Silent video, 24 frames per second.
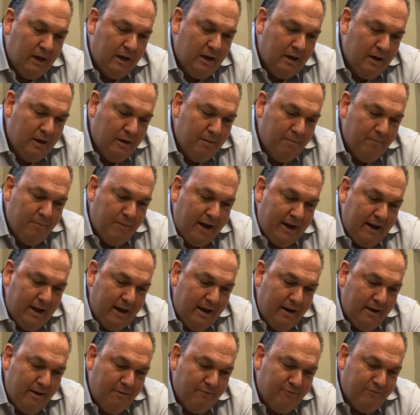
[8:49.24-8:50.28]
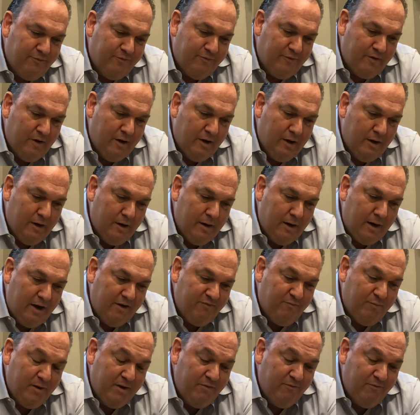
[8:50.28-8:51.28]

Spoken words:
I've